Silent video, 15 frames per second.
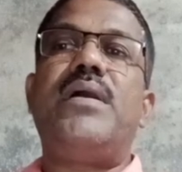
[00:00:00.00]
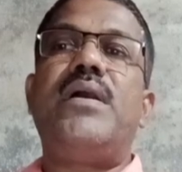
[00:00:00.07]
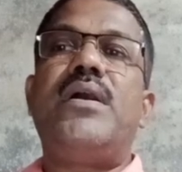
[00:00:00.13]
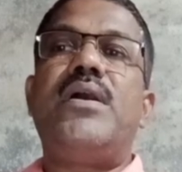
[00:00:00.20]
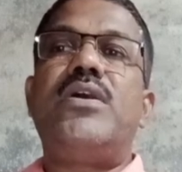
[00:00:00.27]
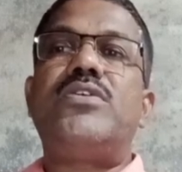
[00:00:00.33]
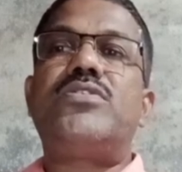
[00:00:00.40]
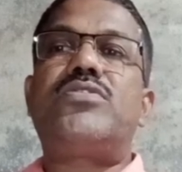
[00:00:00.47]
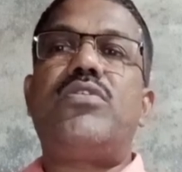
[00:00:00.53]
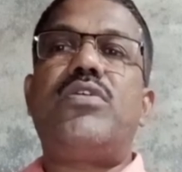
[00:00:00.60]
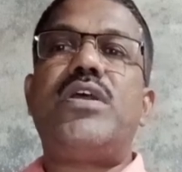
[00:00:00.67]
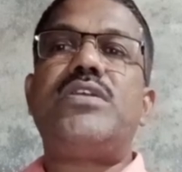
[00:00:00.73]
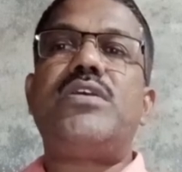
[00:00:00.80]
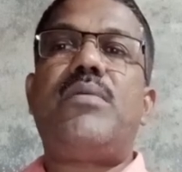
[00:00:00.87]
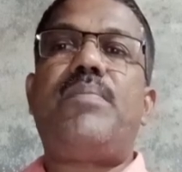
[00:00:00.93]

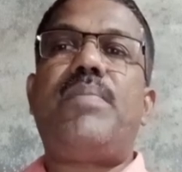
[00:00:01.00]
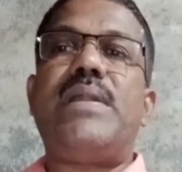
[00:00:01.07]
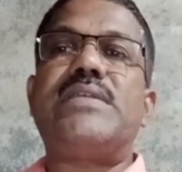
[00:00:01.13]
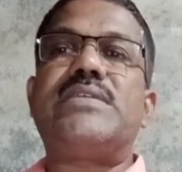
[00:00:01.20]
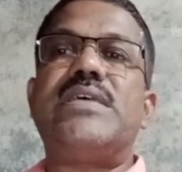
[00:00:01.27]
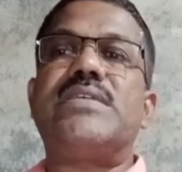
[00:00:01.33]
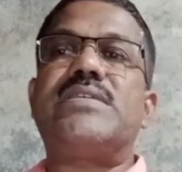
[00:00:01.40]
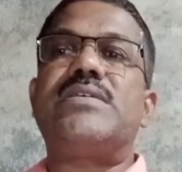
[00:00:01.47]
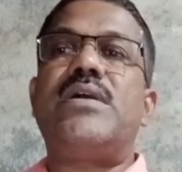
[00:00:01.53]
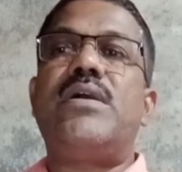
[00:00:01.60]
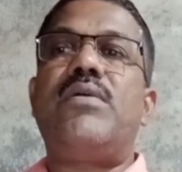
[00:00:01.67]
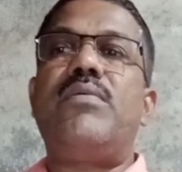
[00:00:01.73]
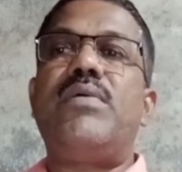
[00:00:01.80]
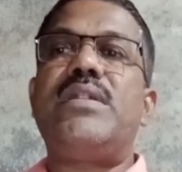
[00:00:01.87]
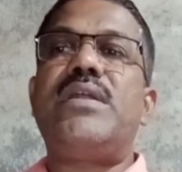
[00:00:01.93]
storage of pulses
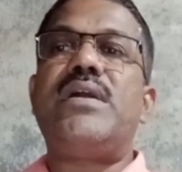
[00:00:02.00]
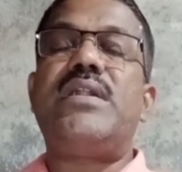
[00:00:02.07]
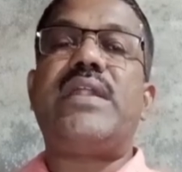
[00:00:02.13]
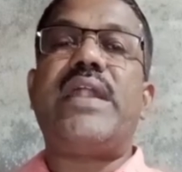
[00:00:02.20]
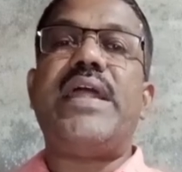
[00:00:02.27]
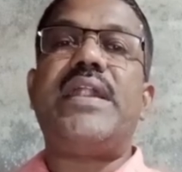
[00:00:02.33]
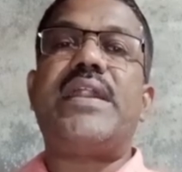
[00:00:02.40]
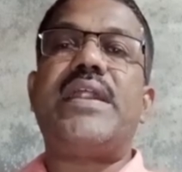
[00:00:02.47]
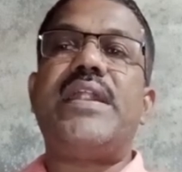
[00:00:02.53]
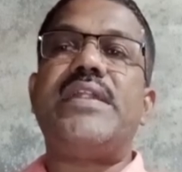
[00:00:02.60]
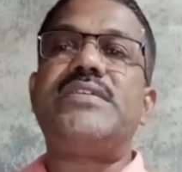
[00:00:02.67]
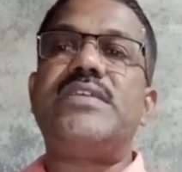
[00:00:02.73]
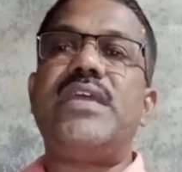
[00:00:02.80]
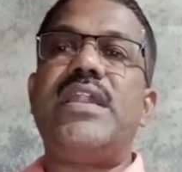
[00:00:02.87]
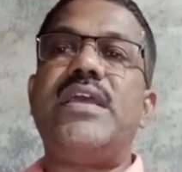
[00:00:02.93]
with the dried red
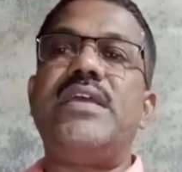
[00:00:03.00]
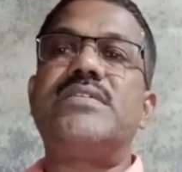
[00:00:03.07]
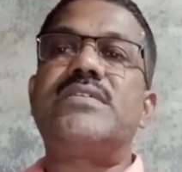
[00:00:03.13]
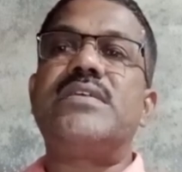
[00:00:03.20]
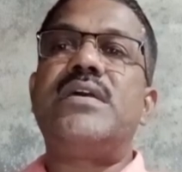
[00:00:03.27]
chilies,